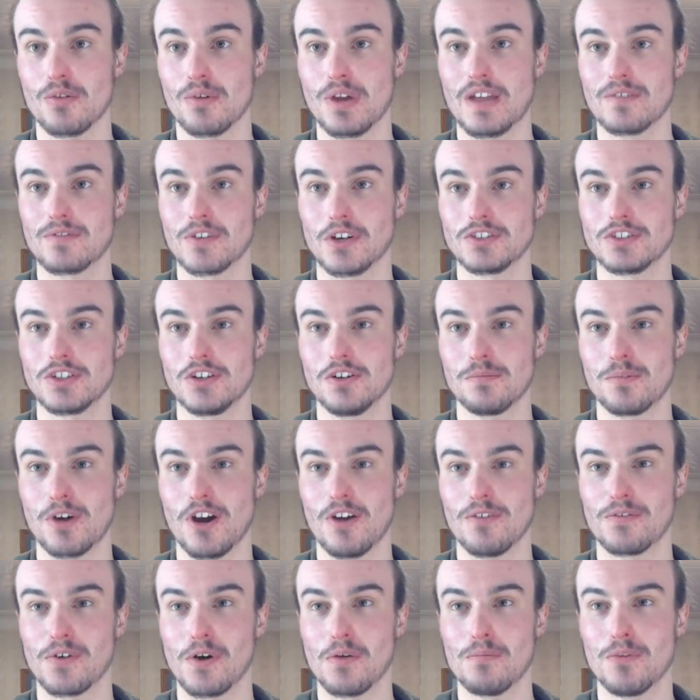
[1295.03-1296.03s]
We have got
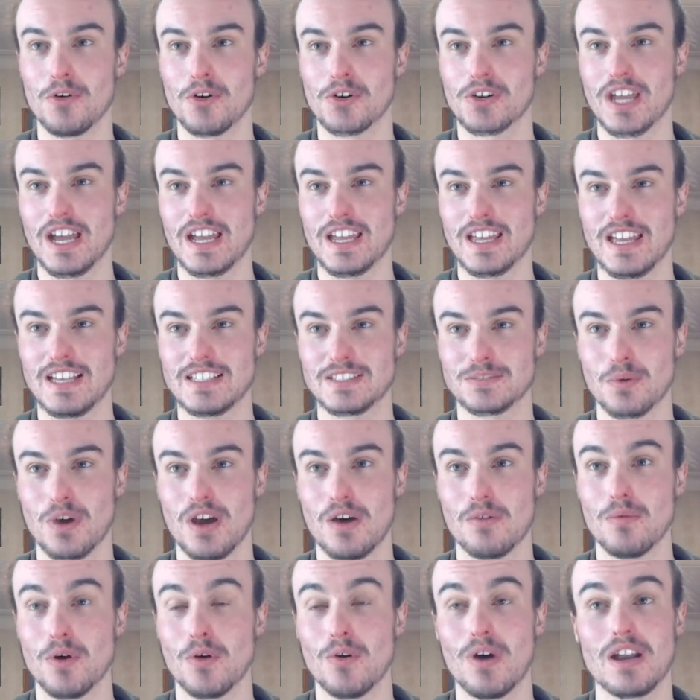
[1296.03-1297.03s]
Chubro from Moorcake as
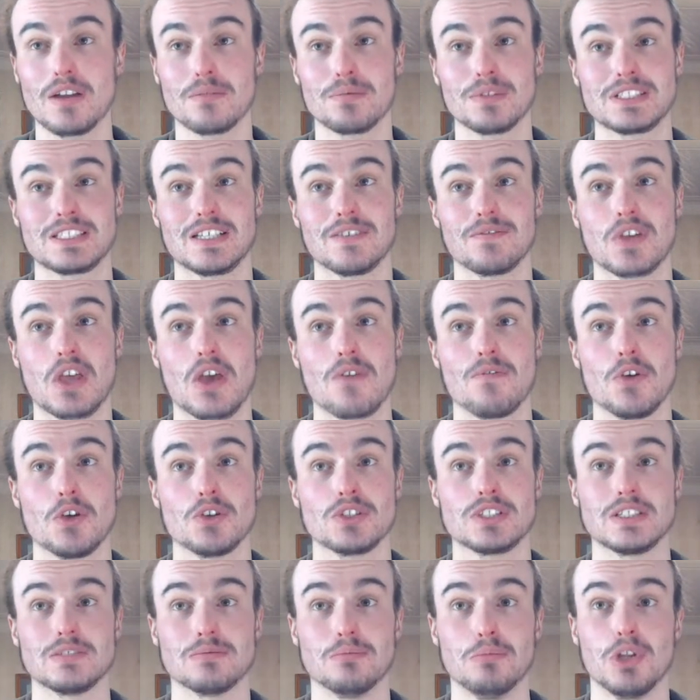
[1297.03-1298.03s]
well. Moana Pacifica
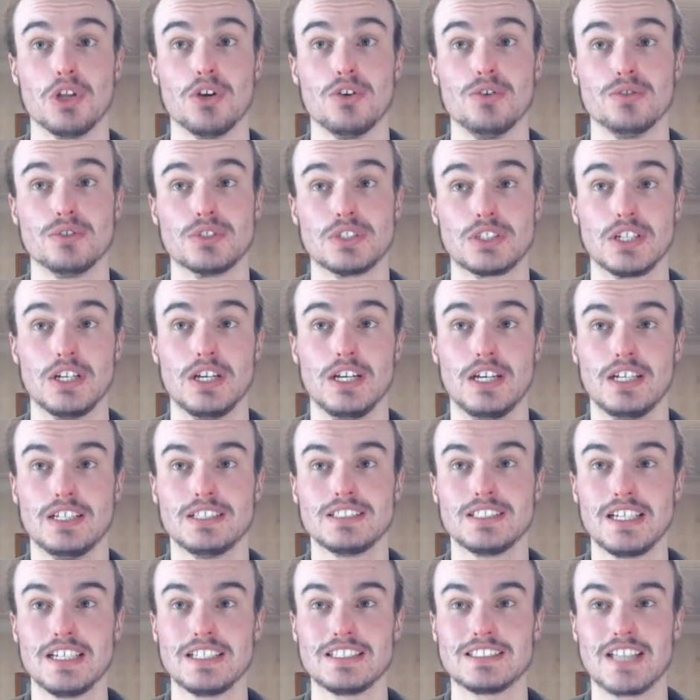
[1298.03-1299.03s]
versus Blues,
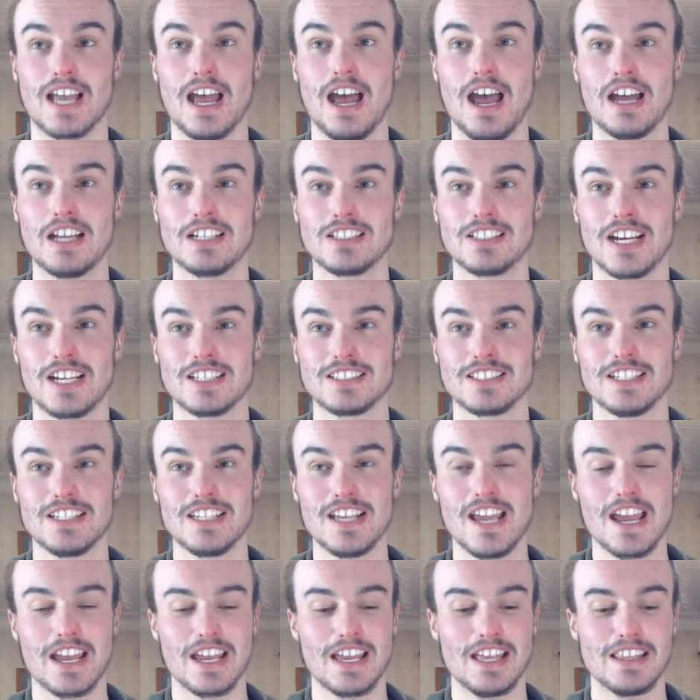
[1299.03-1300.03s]
says Jason
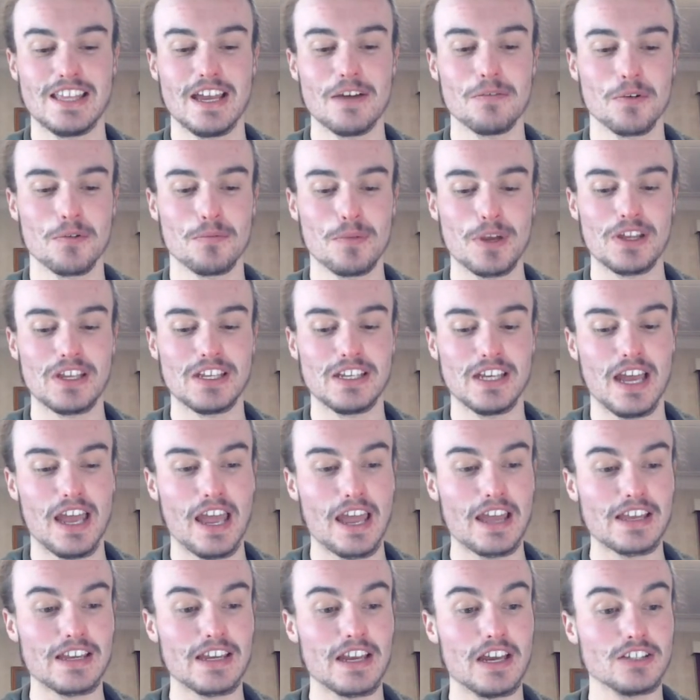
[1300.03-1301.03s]
Yang, and that will be
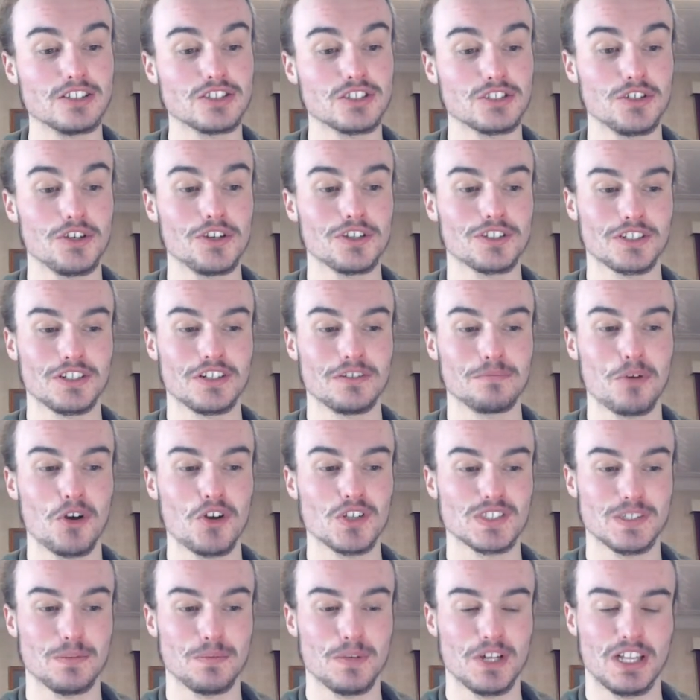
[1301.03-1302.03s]
a certain
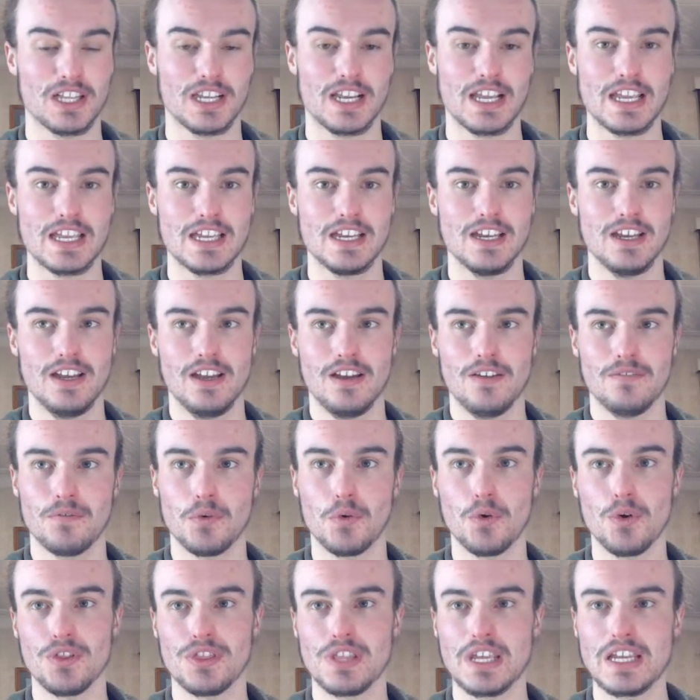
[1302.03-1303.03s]
possibility
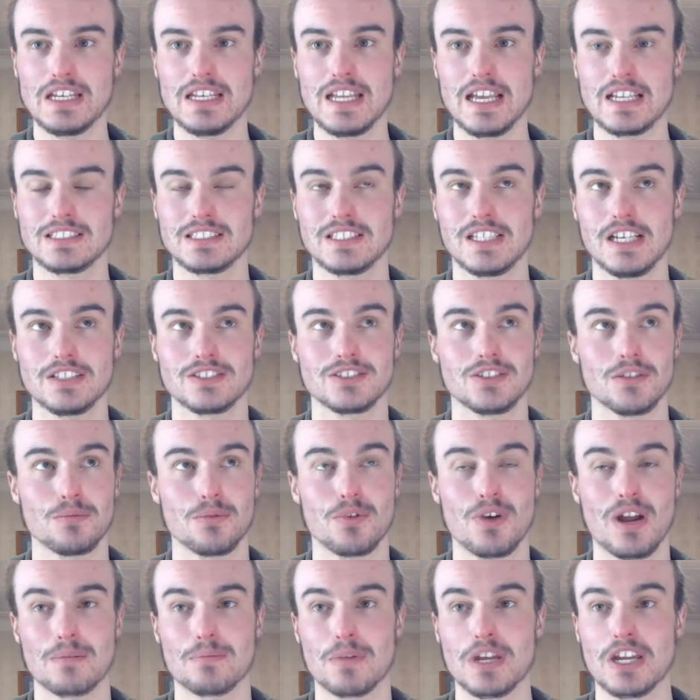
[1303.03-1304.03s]
for the next year's Super
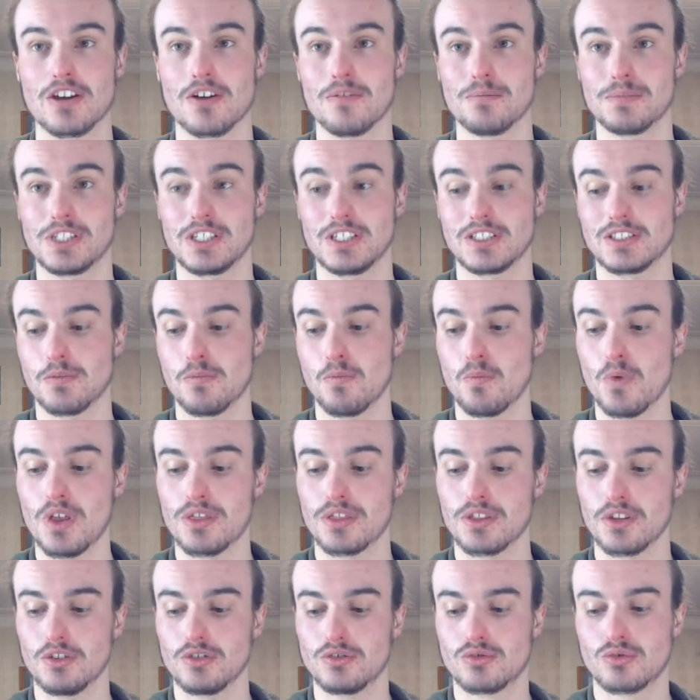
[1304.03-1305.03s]
Rugby competition,
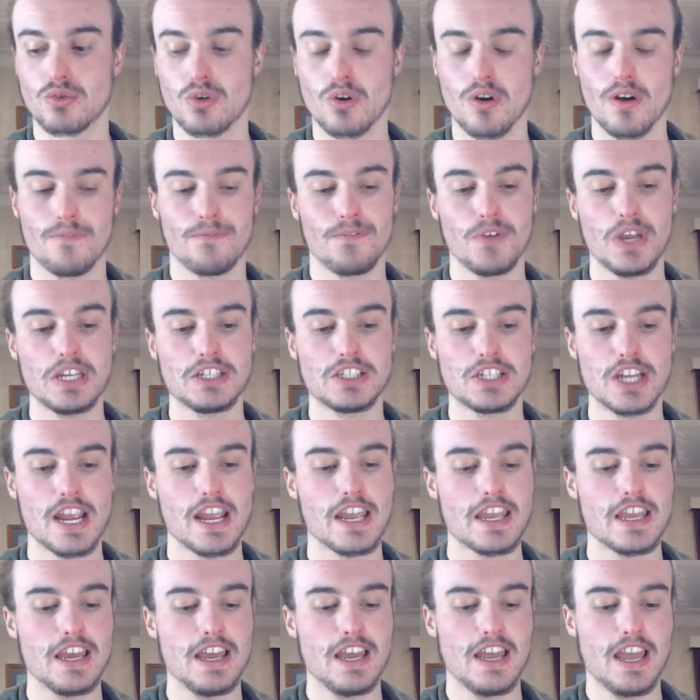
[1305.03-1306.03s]
with Drua
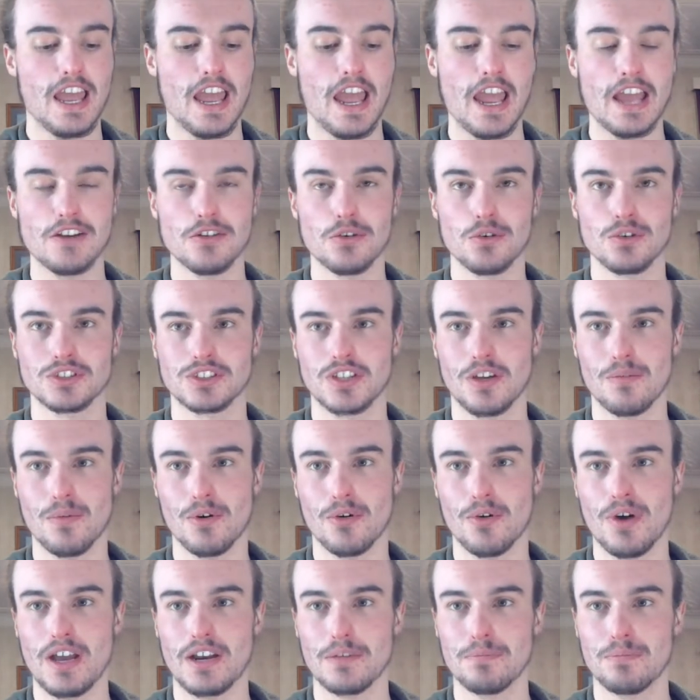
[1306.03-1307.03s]
Fiji and also
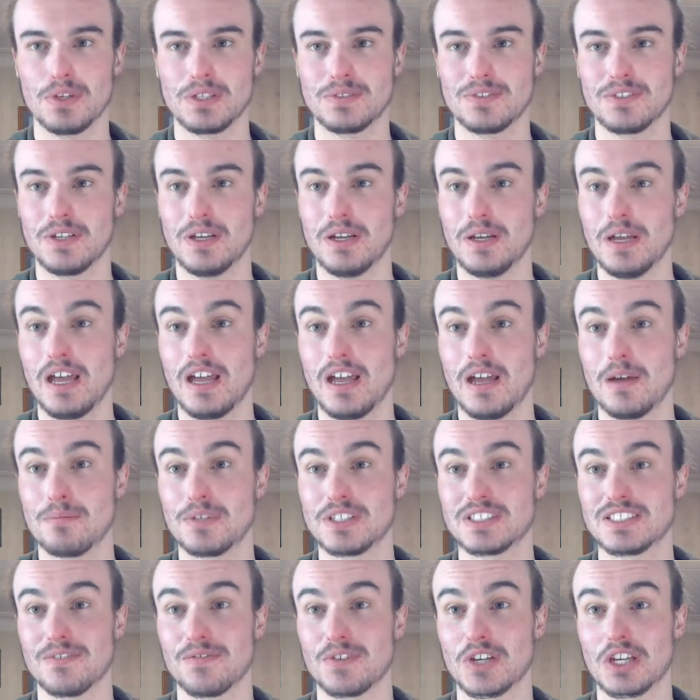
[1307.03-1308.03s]
Moana
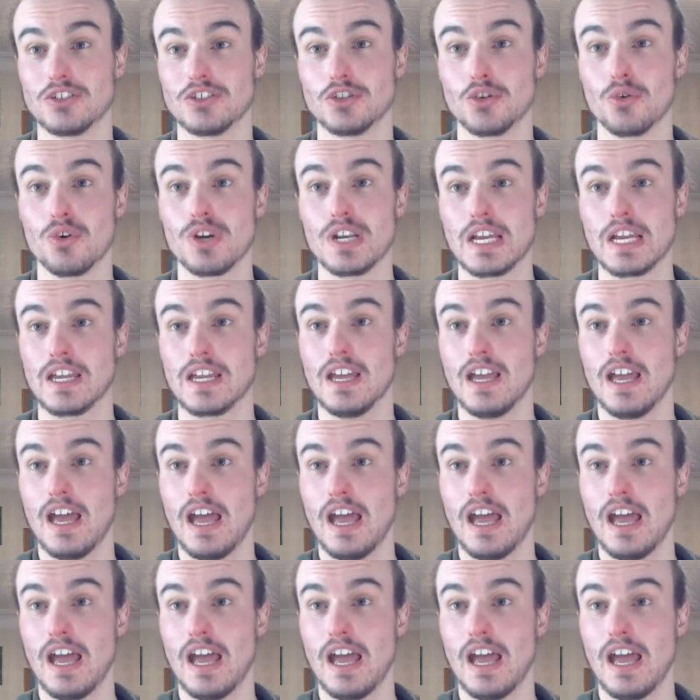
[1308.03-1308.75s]
Pacifica joining.